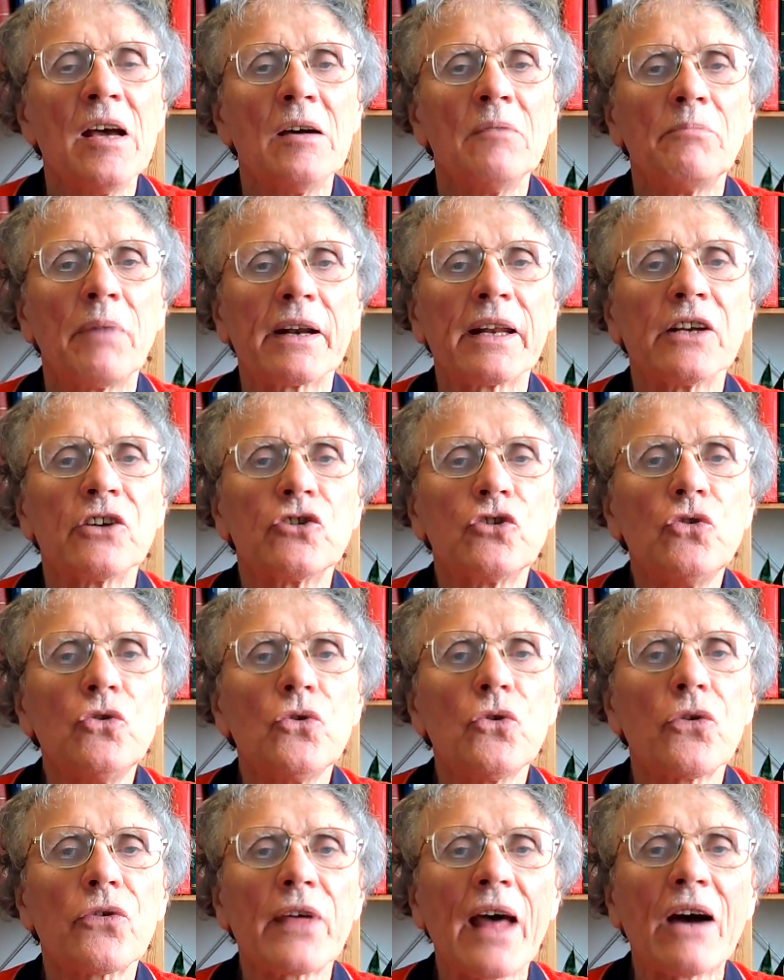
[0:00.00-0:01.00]
But in
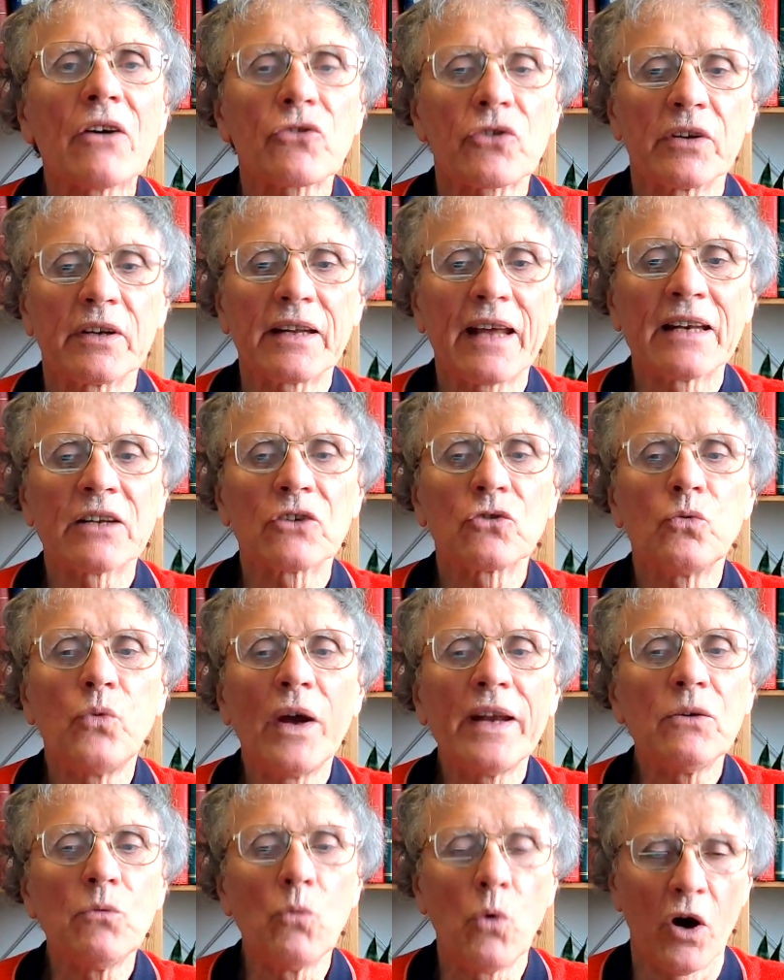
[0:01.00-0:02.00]

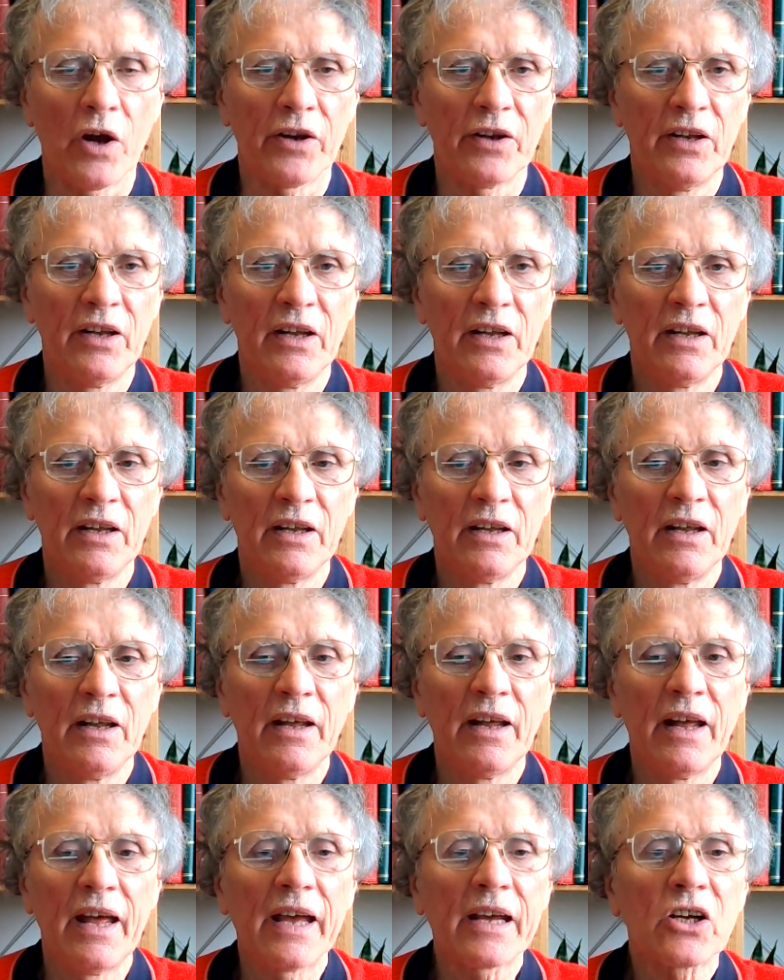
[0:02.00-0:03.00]
2021,
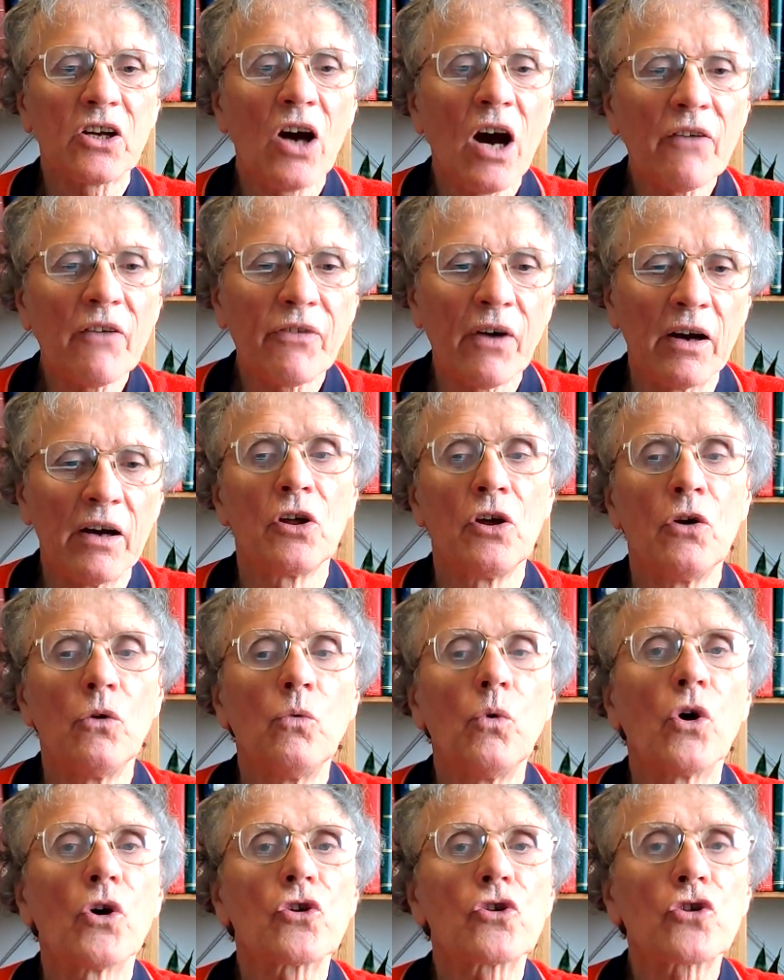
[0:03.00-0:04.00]
a cover
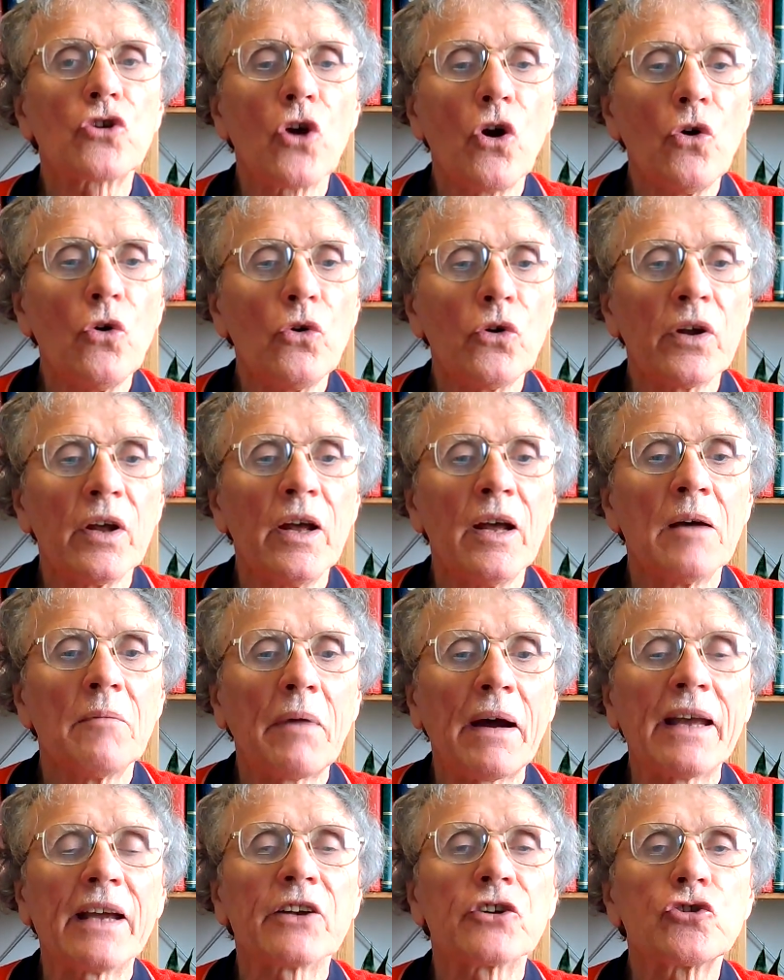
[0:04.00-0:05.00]
was sold
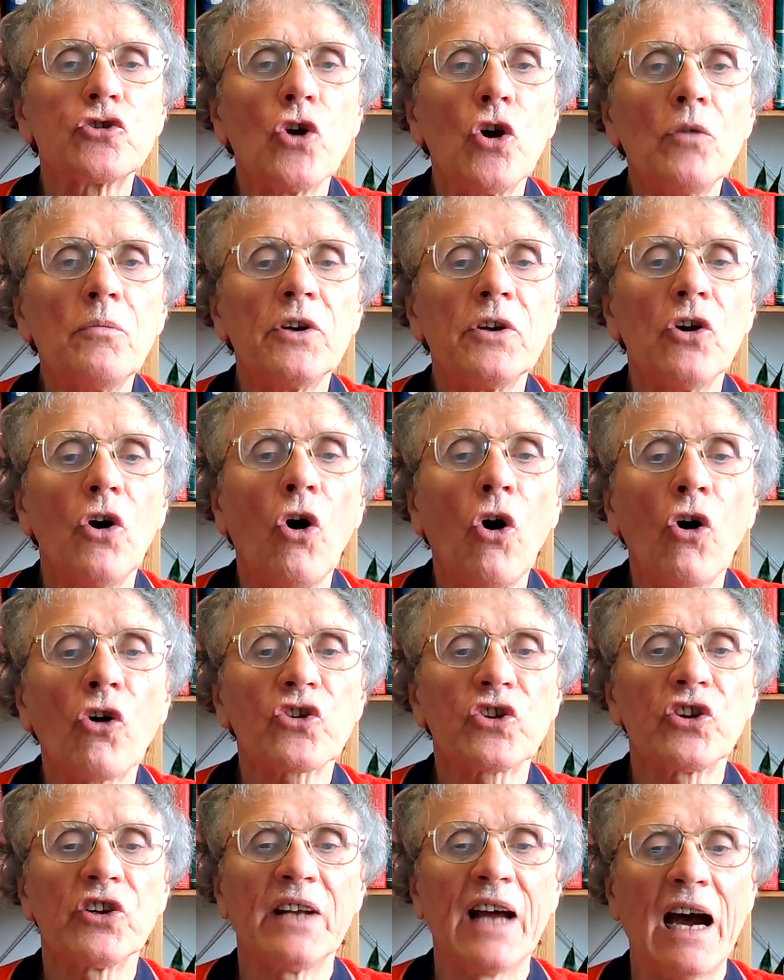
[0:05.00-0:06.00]
by a German
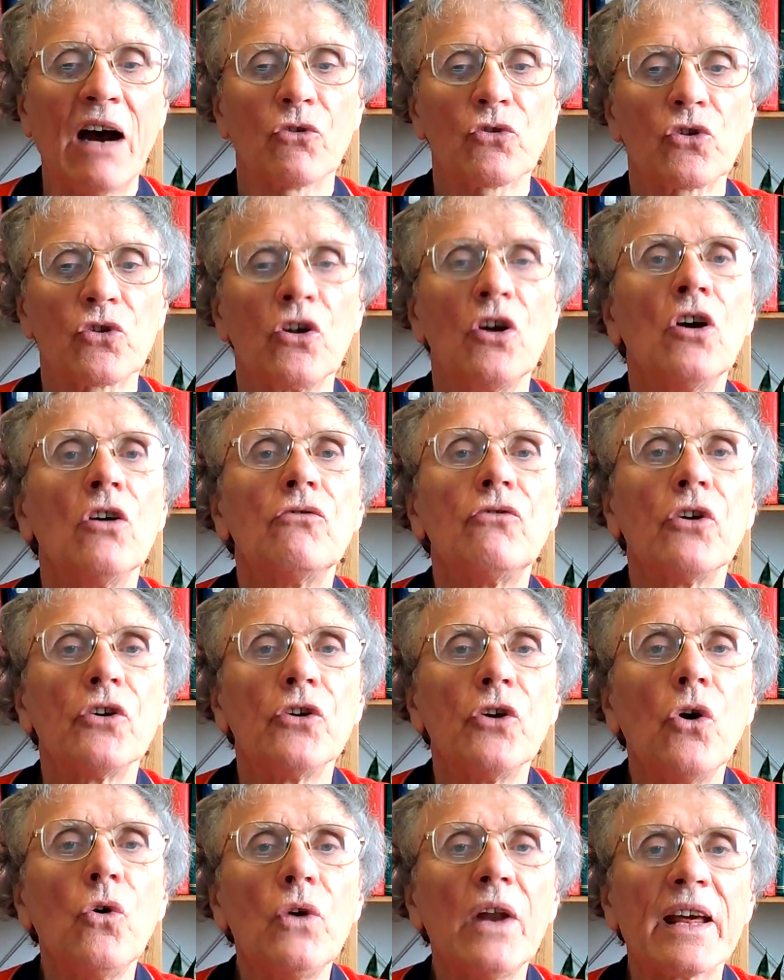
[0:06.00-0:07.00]
auction house for
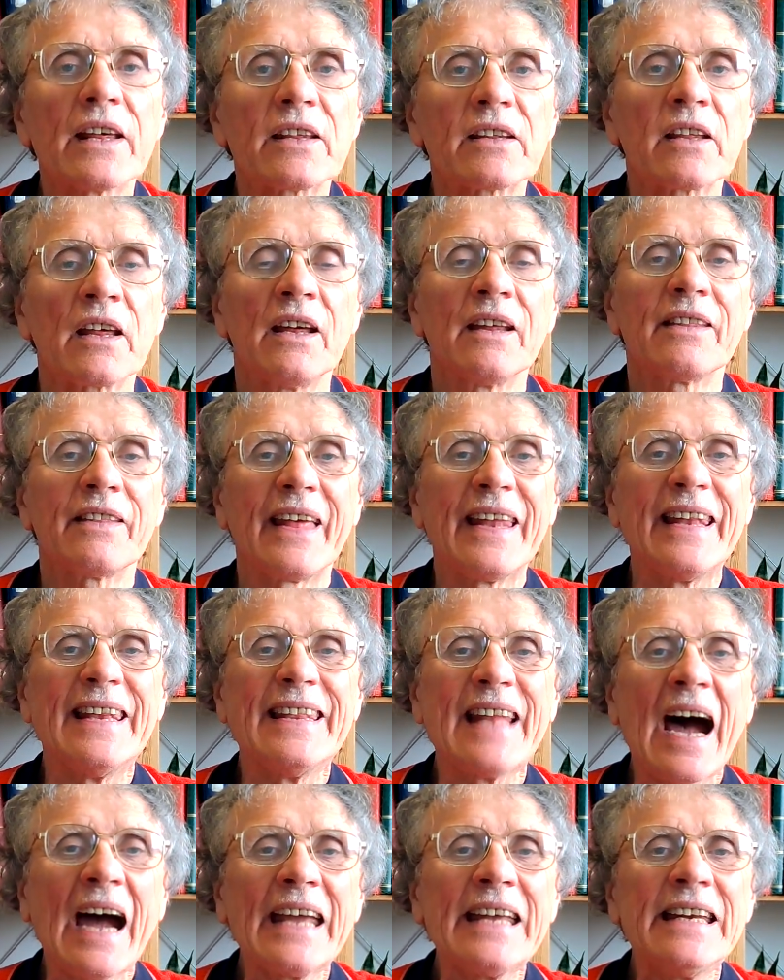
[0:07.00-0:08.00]
no less than
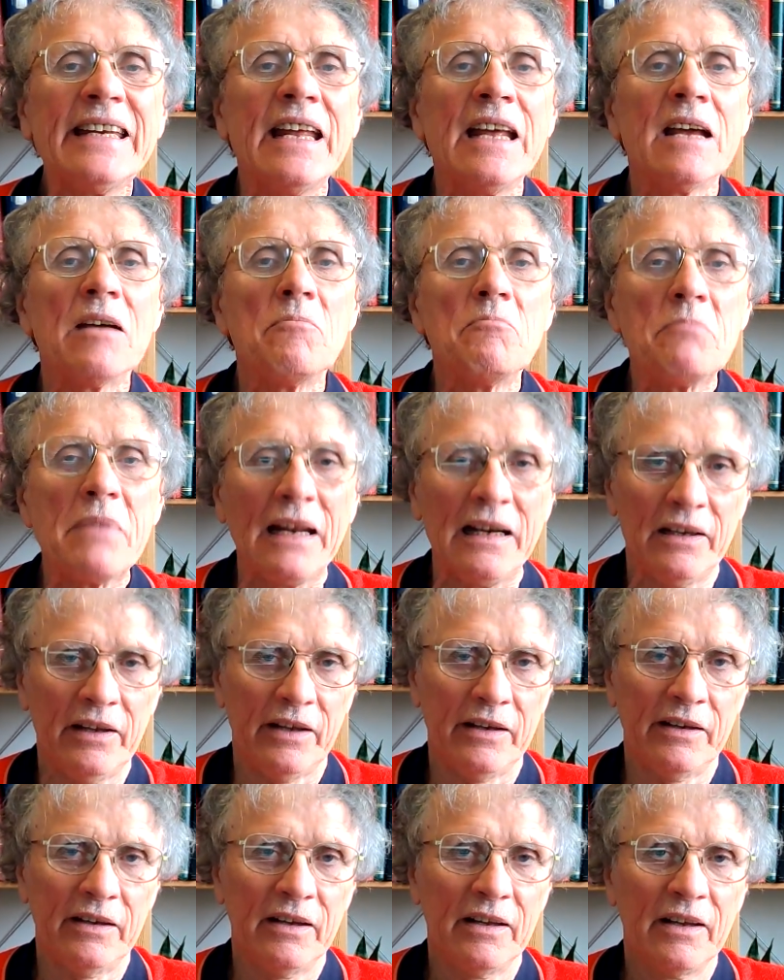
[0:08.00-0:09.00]

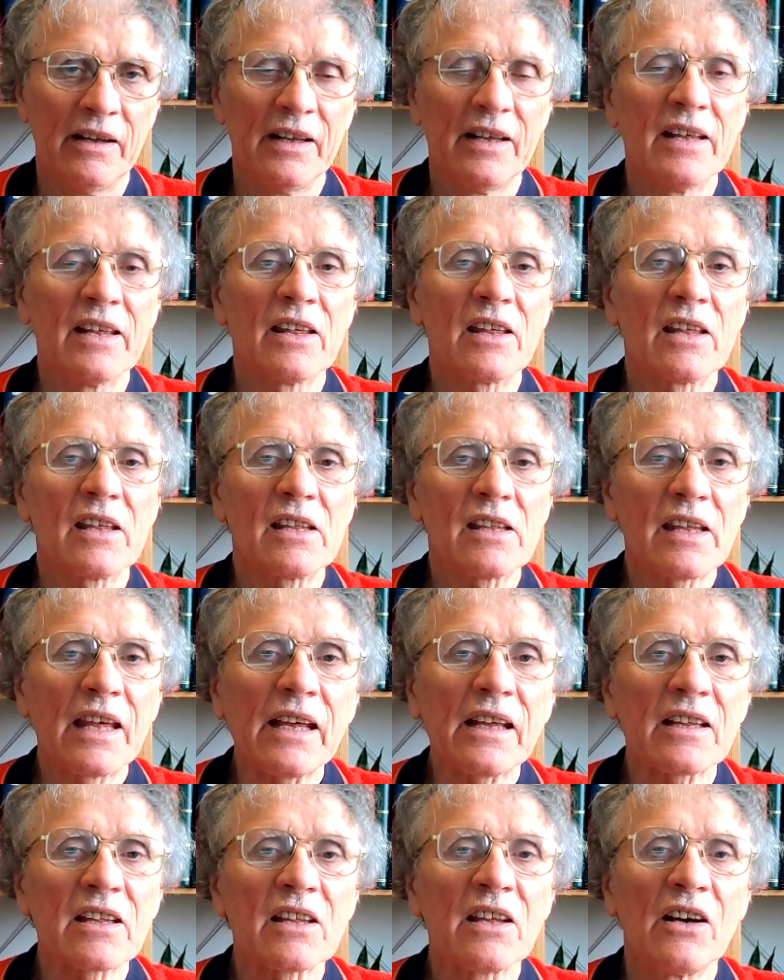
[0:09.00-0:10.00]

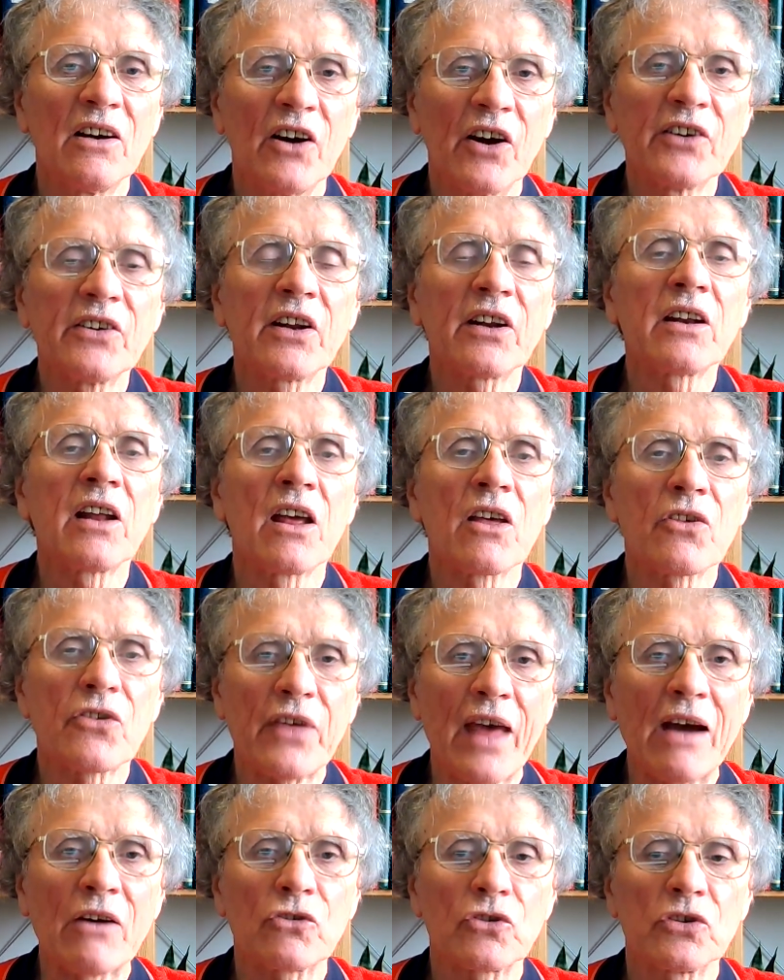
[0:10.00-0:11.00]

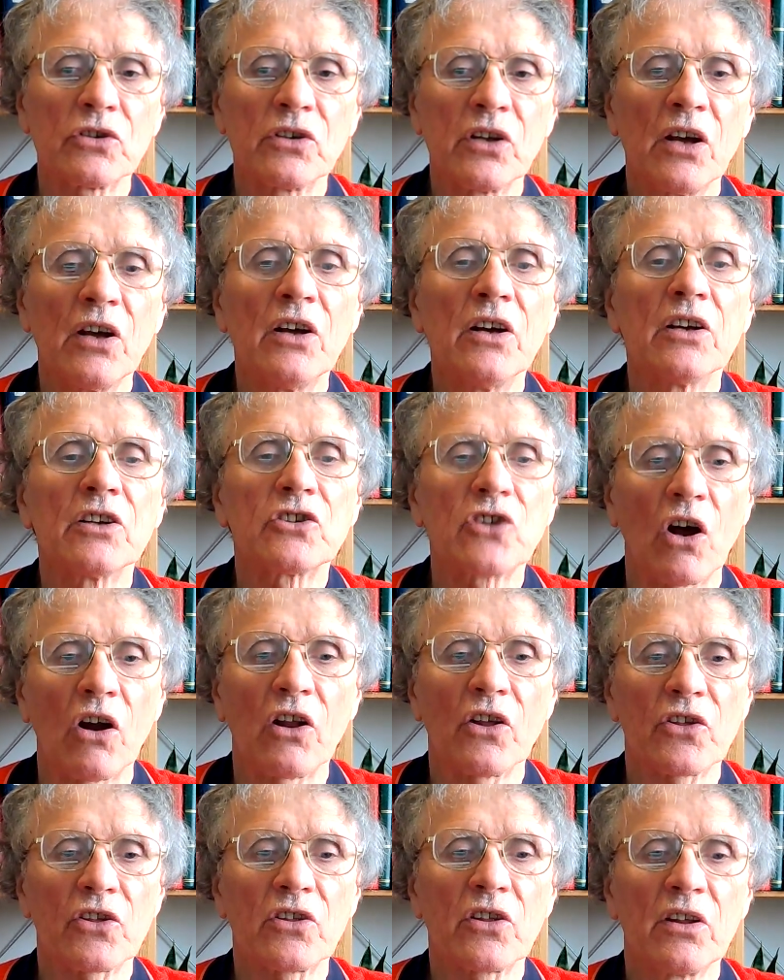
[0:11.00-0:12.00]

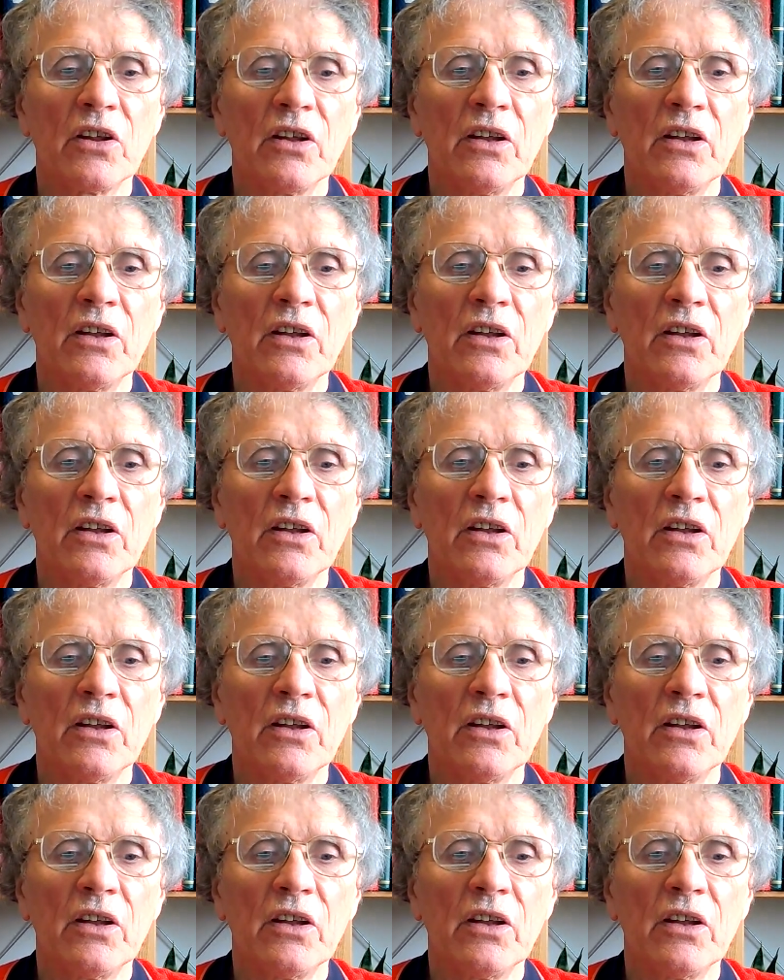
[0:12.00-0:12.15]
$9,600,000,